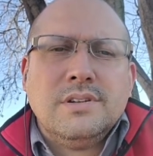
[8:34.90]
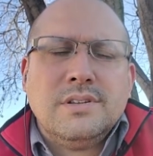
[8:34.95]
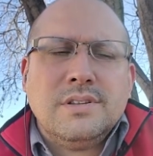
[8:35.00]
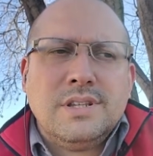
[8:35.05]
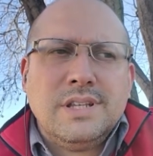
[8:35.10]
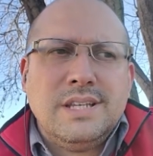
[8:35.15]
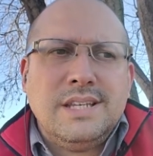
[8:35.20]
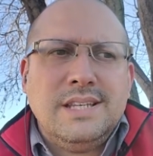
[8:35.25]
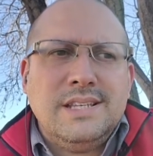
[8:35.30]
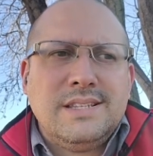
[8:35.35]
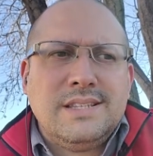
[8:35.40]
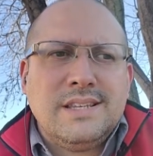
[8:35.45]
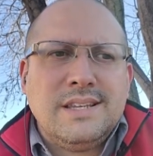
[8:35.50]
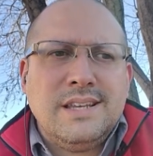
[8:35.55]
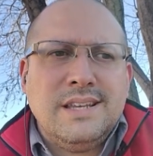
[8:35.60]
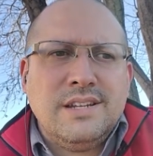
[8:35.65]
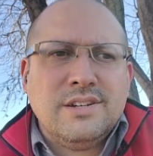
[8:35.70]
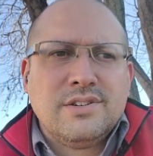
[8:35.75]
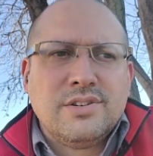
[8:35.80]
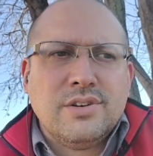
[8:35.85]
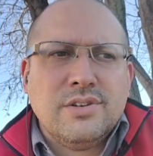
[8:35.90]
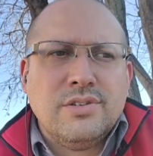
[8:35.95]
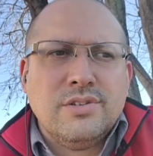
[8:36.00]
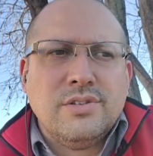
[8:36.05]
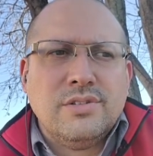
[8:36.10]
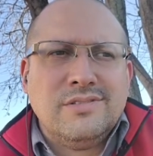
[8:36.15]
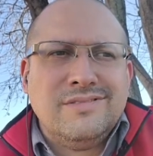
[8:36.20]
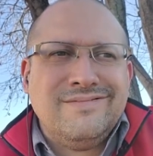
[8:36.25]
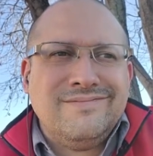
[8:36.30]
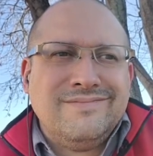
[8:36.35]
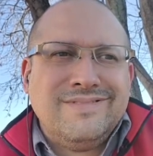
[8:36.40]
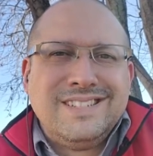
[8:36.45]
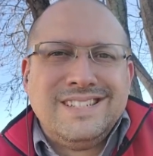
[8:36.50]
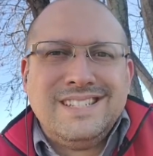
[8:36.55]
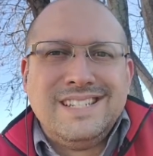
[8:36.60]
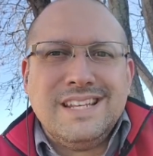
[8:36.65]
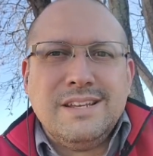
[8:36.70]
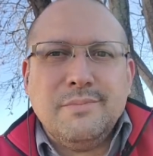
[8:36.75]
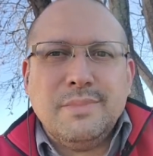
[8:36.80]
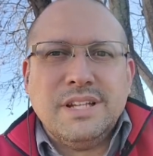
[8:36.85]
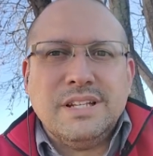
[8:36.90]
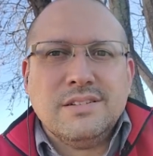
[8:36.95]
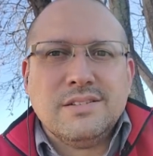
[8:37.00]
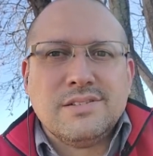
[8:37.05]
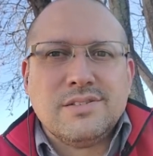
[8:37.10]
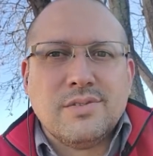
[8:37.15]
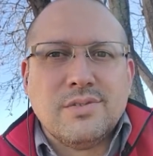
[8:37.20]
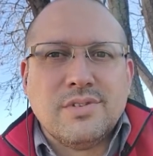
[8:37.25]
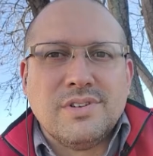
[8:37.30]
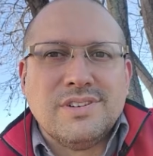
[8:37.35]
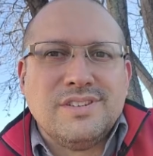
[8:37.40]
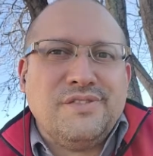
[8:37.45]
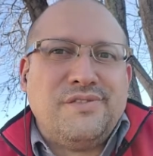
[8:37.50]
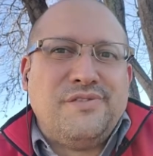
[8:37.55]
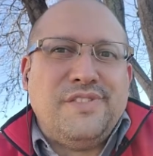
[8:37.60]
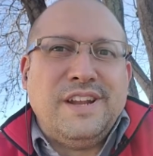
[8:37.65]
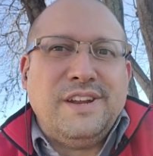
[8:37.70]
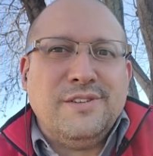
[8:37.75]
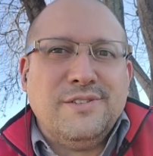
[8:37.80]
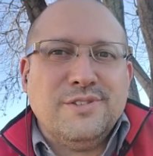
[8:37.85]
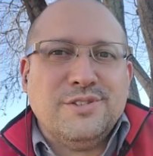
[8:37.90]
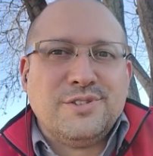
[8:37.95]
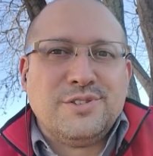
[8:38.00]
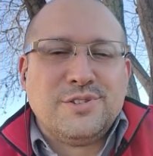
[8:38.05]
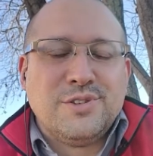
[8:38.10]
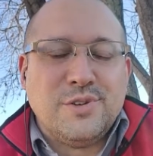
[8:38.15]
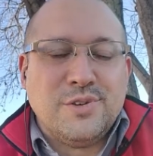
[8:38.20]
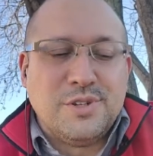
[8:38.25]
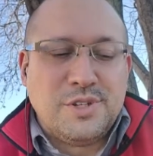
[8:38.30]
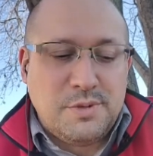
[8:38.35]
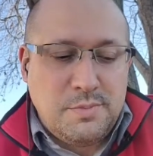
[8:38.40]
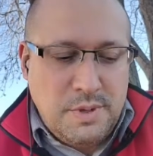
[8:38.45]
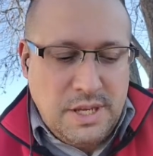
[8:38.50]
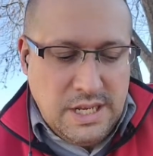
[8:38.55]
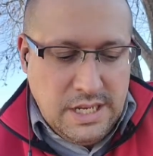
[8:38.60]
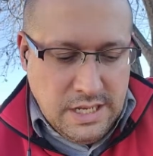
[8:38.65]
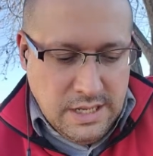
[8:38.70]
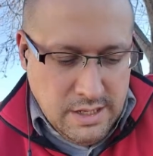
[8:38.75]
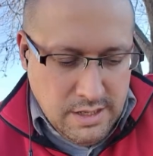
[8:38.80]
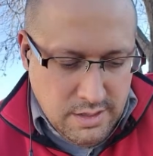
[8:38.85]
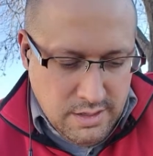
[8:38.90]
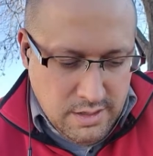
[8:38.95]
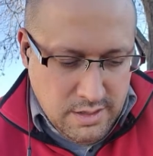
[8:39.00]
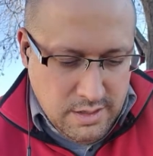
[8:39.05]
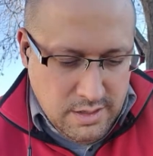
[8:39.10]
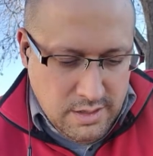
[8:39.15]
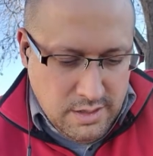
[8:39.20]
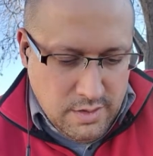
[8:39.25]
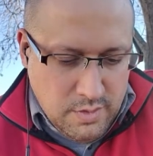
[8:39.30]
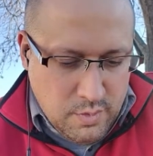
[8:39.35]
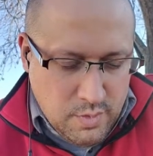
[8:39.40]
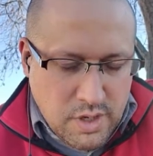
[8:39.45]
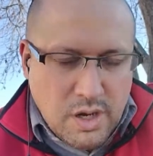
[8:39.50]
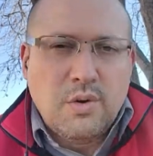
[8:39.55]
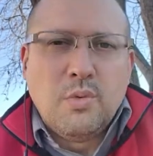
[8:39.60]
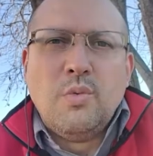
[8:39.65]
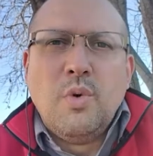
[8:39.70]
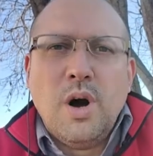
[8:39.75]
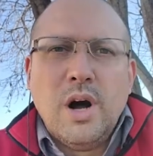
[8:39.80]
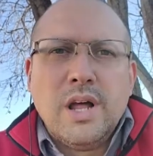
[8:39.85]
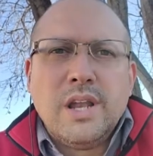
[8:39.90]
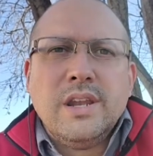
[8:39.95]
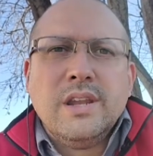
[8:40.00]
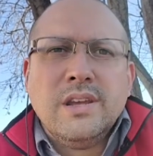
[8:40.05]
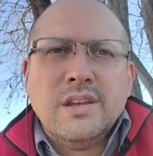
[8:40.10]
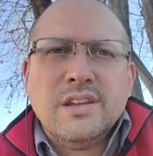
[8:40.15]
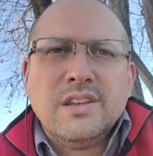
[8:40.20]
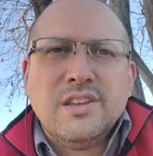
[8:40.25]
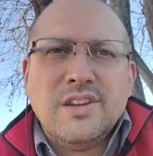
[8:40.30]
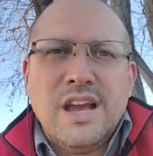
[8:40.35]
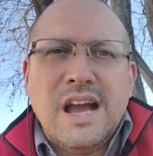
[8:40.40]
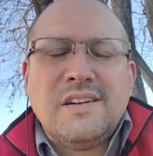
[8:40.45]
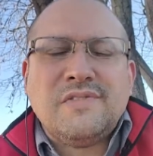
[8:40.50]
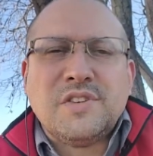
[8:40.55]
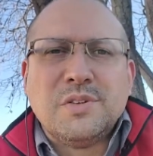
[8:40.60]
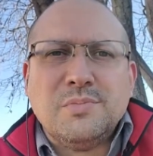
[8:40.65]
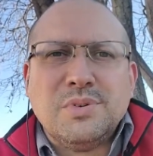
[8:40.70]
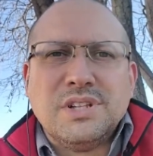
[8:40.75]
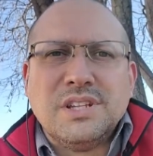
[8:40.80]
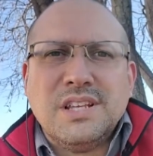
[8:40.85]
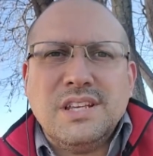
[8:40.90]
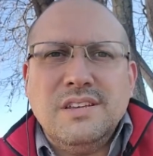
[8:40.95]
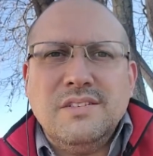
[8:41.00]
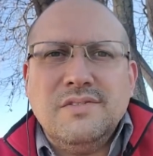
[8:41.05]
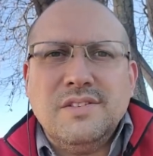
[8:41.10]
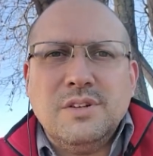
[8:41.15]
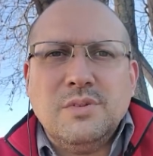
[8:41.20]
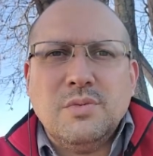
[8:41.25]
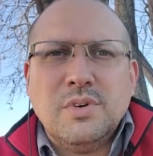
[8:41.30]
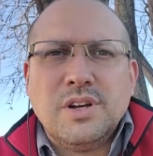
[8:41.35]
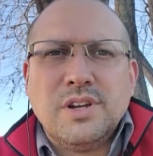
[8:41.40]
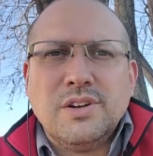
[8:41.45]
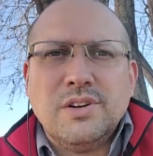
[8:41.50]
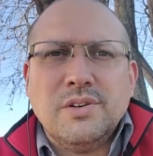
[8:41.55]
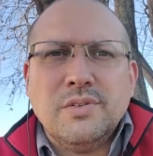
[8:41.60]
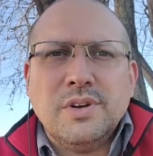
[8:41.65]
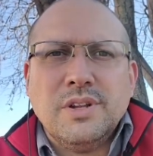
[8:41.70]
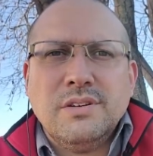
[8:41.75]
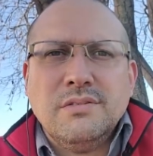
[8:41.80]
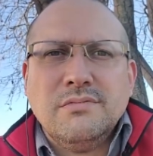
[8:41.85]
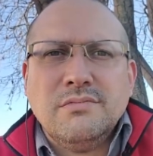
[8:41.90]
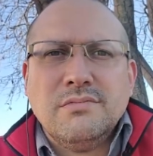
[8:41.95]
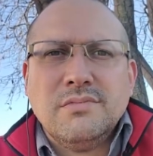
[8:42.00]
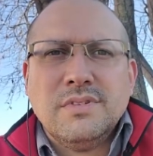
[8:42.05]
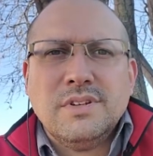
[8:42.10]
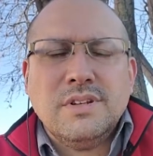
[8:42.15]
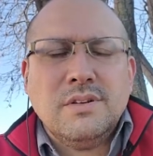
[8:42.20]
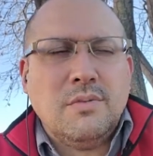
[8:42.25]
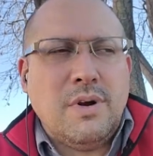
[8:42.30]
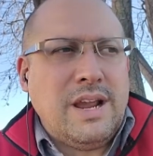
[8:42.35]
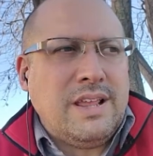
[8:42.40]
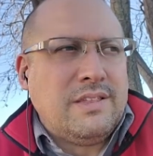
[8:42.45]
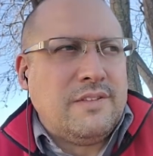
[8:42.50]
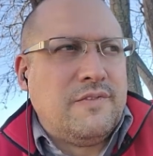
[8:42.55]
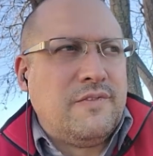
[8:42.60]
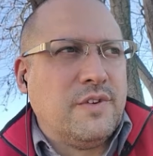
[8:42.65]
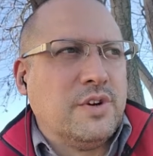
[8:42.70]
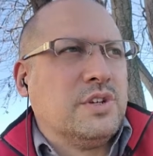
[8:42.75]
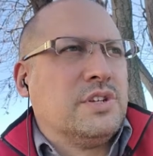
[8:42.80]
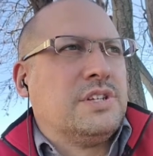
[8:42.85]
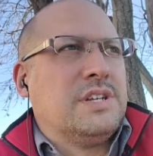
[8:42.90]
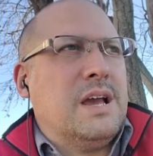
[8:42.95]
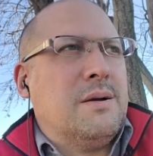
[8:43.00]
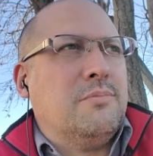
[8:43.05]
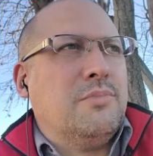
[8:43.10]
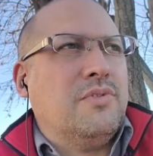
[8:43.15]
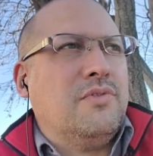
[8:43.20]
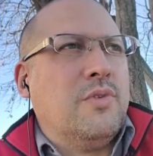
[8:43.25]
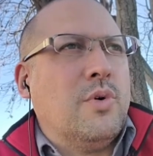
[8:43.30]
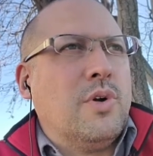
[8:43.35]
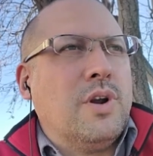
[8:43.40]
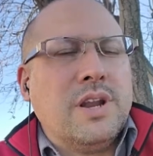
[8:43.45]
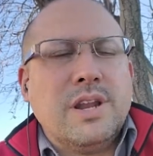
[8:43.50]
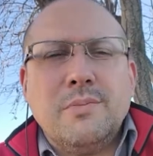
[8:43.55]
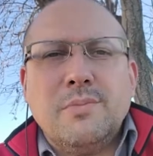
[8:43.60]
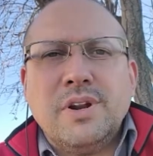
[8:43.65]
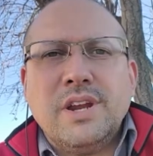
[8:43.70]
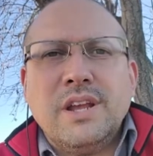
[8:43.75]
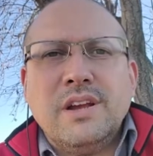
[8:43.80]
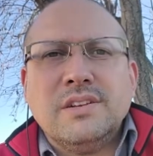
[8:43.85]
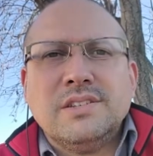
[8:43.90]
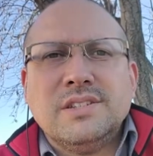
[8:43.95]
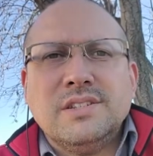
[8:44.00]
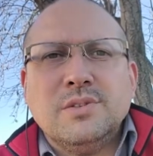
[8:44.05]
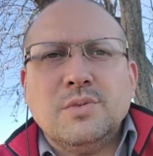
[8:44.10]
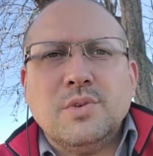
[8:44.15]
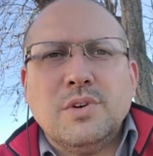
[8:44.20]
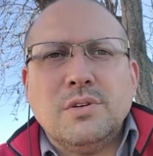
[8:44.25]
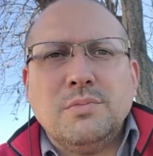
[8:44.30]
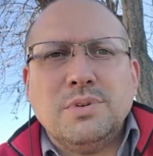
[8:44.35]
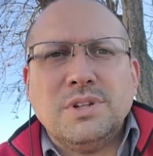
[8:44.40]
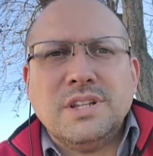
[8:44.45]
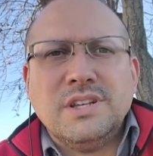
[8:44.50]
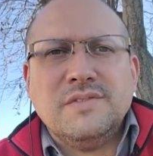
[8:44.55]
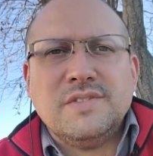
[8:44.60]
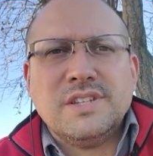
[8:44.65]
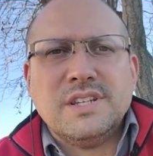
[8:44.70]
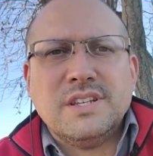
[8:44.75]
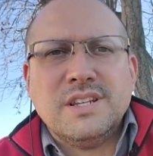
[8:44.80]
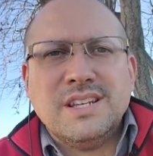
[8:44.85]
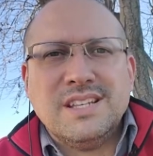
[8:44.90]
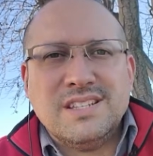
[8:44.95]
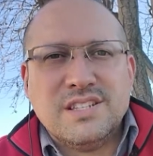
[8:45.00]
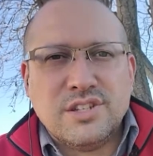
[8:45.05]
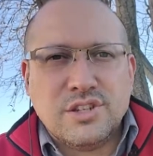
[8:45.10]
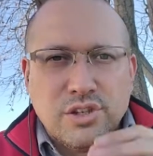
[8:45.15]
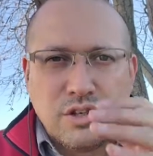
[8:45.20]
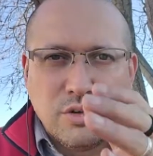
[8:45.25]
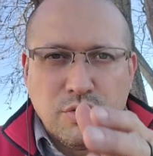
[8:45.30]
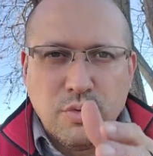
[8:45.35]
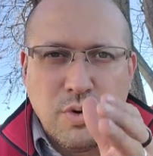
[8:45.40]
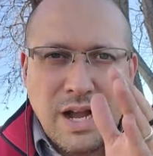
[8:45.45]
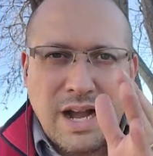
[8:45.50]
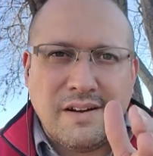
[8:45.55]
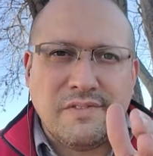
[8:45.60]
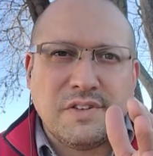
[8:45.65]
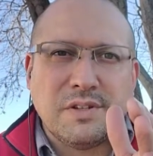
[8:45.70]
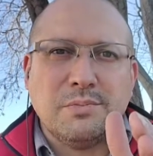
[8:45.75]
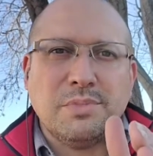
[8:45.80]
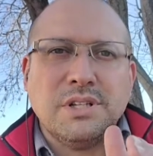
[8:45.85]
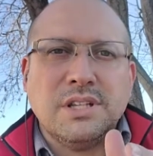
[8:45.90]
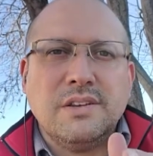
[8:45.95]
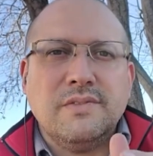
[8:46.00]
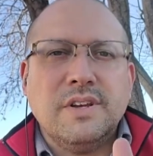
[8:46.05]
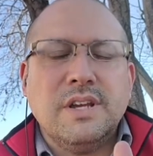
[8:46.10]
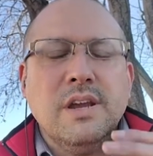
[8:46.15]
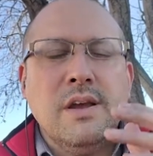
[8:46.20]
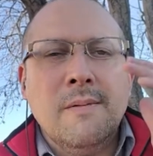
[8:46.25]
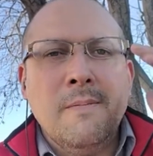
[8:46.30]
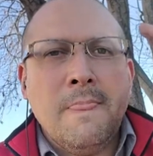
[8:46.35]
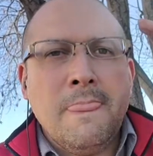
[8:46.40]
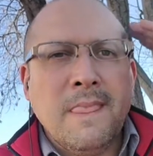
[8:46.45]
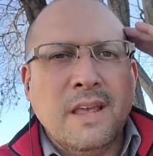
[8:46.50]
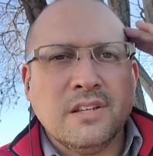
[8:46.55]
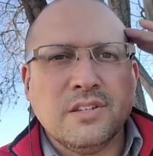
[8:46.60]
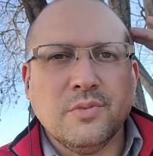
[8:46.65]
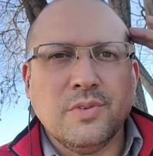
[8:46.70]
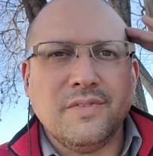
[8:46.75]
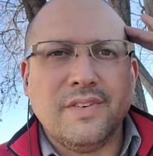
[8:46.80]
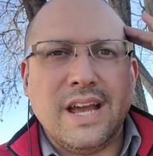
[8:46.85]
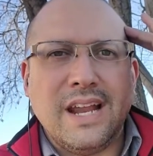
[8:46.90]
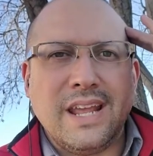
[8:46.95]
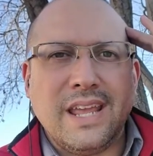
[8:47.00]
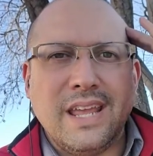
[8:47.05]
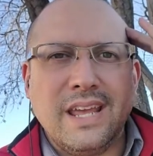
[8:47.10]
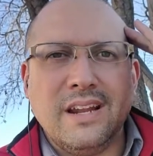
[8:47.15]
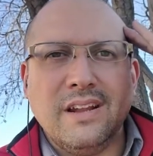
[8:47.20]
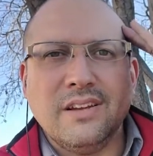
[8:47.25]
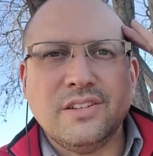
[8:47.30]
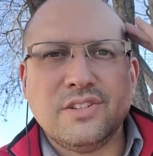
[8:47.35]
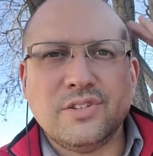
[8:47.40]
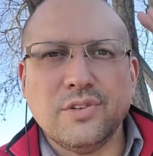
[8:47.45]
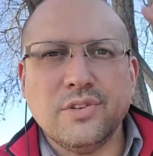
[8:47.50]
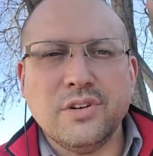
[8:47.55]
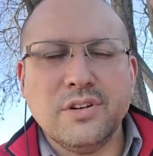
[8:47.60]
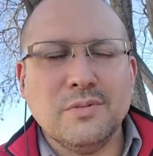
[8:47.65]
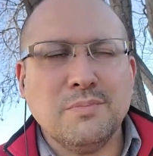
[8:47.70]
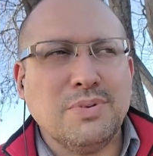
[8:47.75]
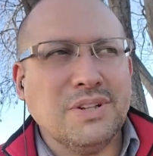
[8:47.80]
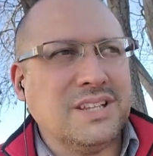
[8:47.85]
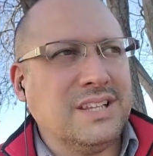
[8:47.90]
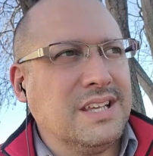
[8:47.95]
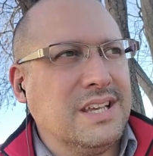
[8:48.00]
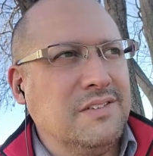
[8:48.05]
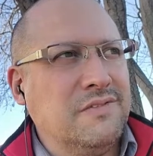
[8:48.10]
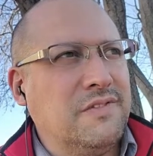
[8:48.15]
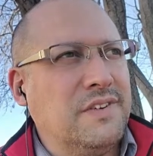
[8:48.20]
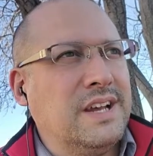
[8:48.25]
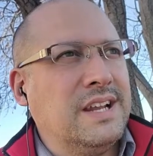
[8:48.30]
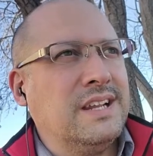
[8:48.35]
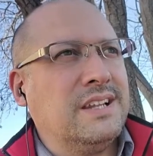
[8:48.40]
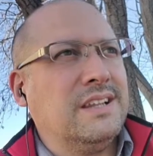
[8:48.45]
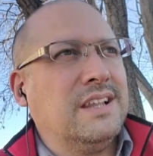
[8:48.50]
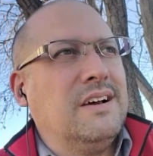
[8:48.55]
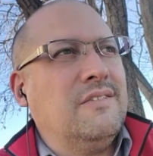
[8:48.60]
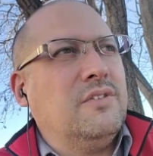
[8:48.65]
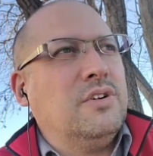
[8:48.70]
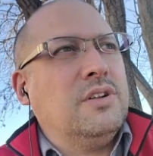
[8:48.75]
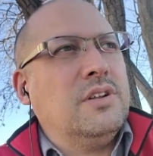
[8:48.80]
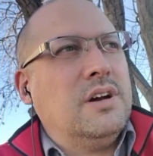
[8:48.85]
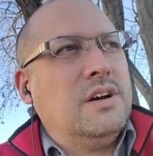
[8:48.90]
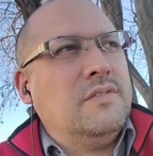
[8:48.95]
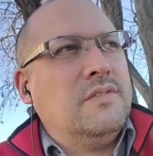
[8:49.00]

these internal demons or defenders, so to speak? Well, one, you have to believe in what you're doing, right? The first step before anybody else in the world believes it is you have to believe it. So we've got to get a certain belief and level